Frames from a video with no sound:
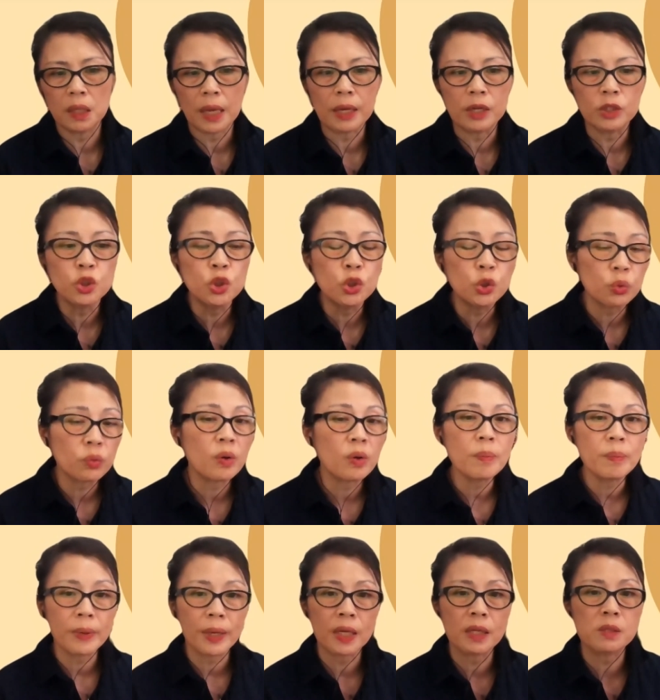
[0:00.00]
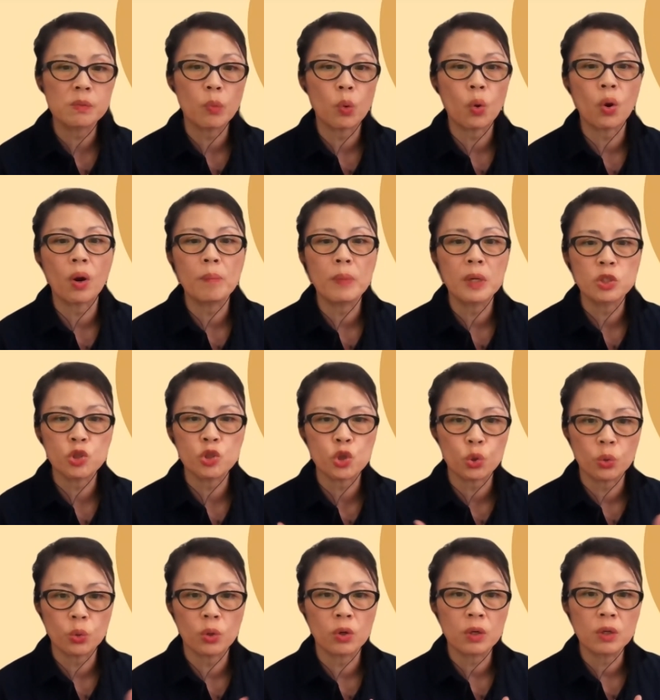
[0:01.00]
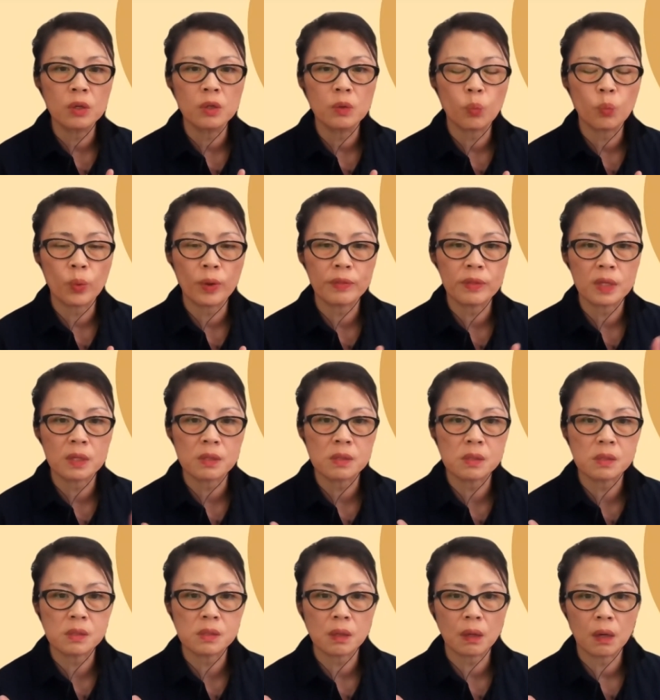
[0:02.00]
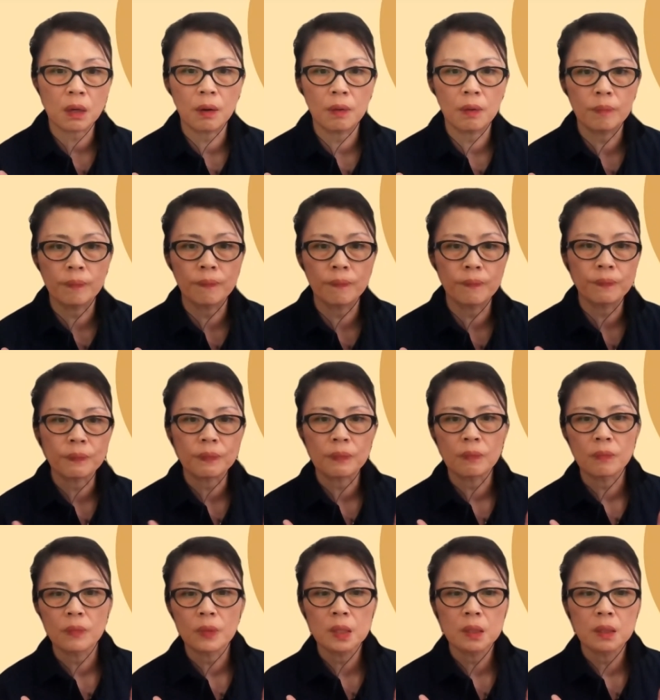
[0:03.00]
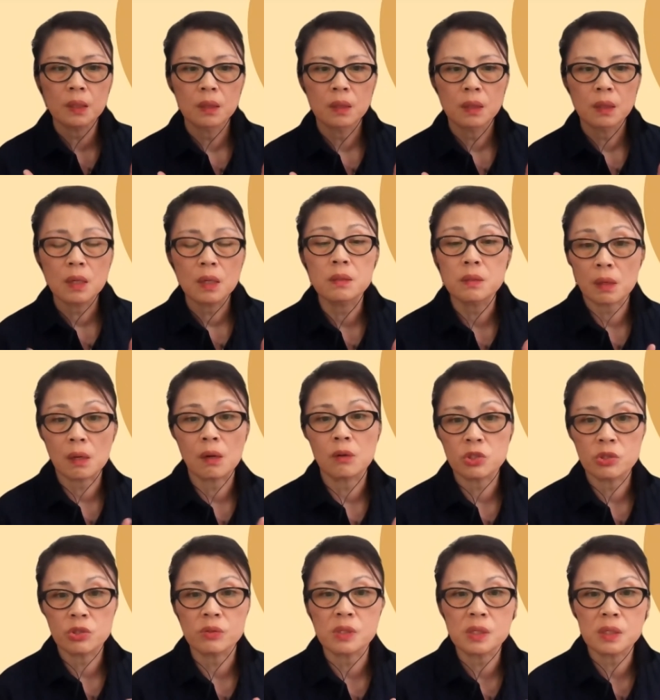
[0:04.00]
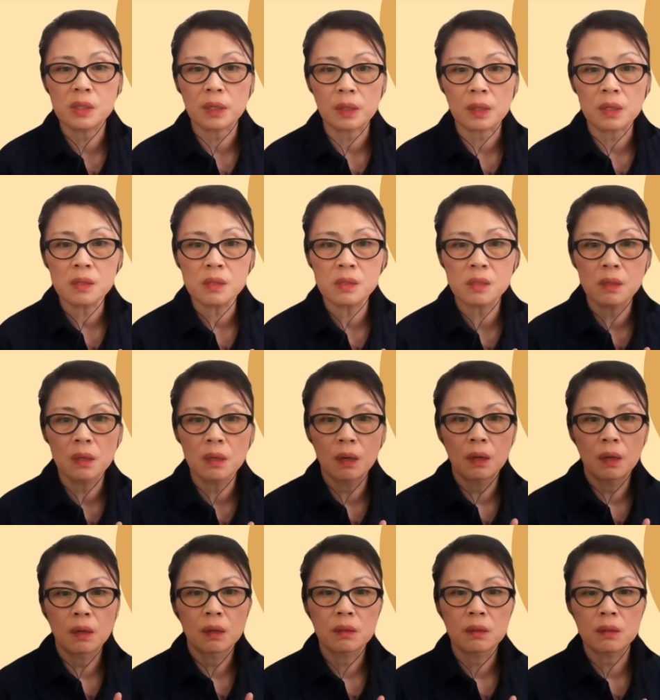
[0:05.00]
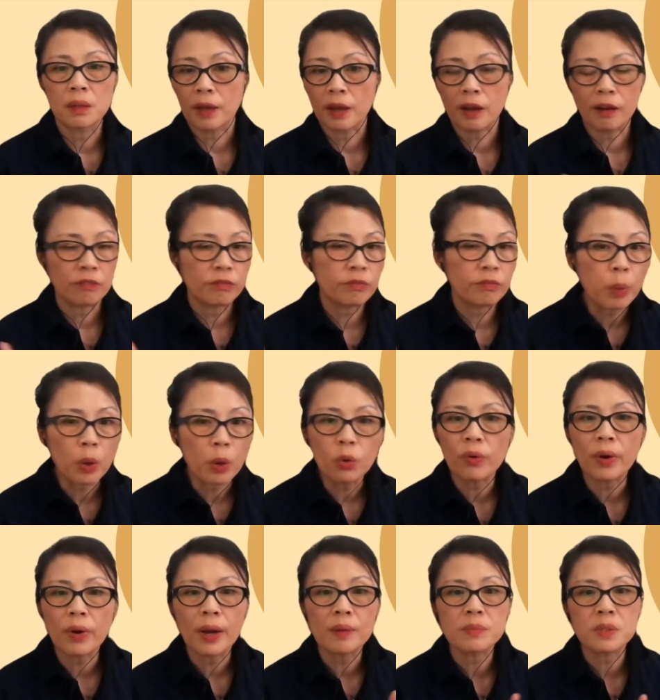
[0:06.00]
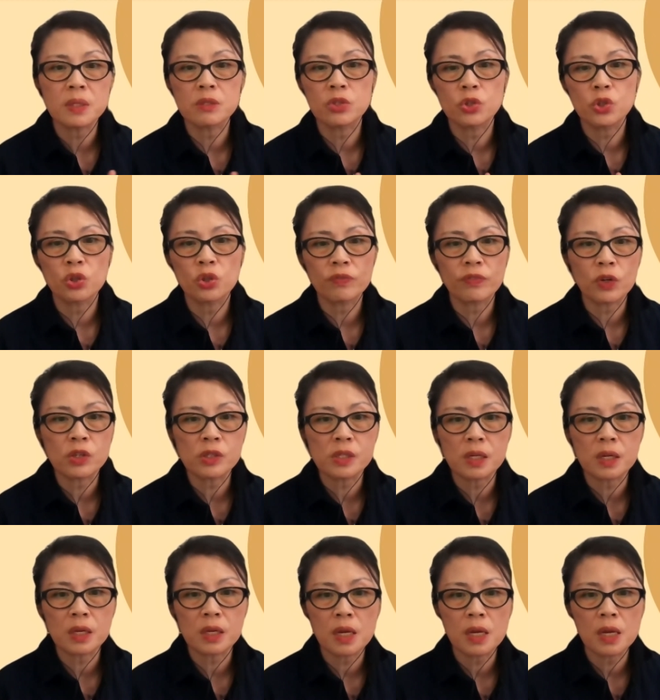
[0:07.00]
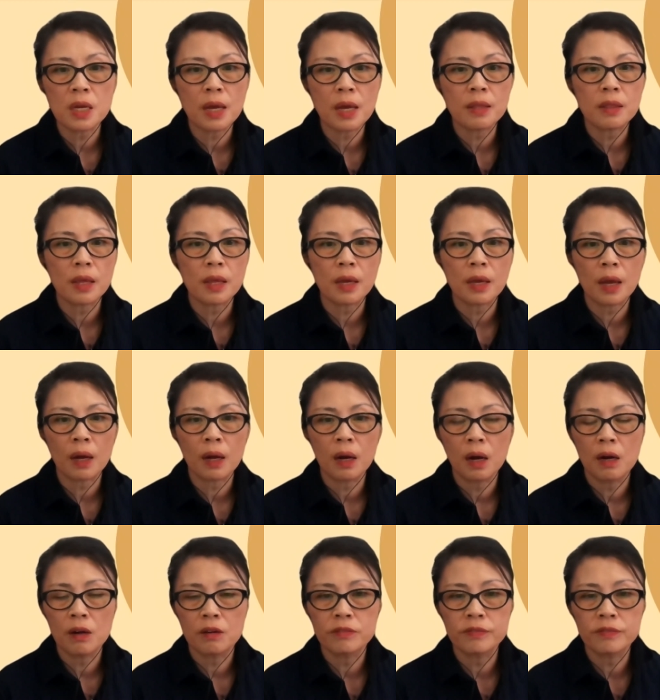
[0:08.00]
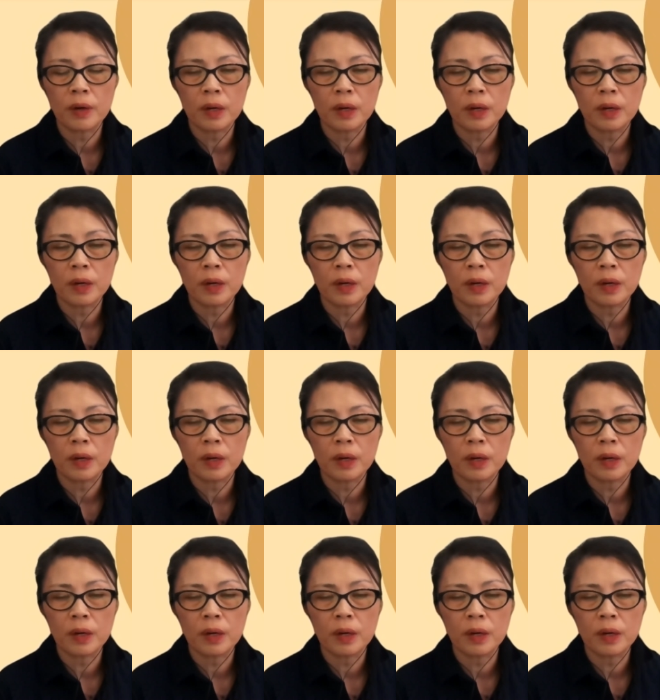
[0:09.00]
Europe is more matured with its intercultural studies. They have programs in university, and they have